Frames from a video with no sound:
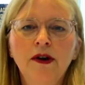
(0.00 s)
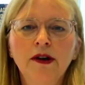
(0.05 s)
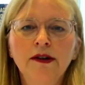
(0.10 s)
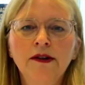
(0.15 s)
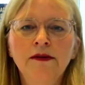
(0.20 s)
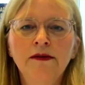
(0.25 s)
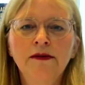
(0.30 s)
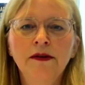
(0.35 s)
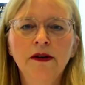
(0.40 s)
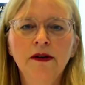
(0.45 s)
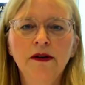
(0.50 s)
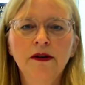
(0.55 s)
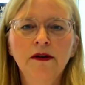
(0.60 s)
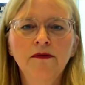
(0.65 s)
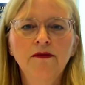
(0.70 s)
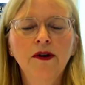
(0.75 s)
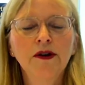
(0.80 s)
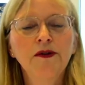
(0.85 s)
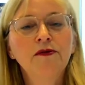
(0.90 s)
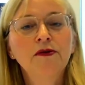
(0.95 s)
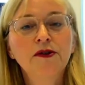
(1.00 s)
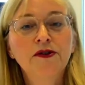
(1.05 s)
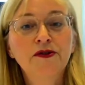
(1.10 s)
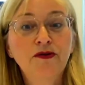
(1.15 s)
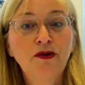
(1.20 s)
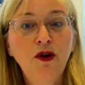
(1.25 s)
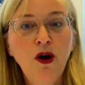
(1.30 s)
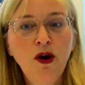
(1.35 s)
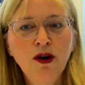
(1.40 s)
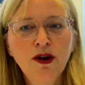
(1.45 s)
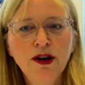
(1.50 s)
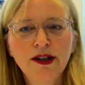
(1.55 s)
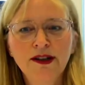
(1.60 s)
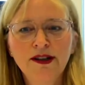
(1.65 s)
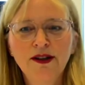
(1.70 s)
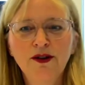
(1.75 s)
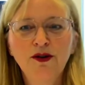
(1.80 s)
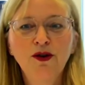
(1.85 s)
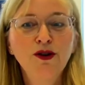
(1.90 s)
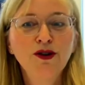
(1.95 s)
what was wrong in
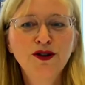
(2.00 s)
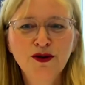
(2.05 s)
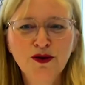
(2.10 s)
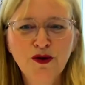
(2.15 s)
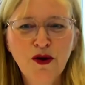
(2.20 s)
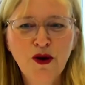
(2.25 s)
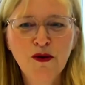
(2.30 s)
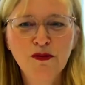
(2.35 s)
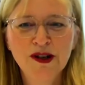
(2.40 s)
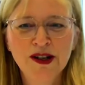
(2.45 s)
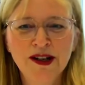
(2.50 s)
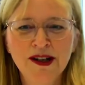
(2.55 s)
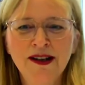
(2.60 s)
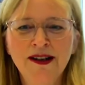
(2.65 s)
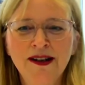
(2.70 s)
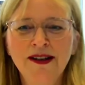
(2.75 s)
the old normal.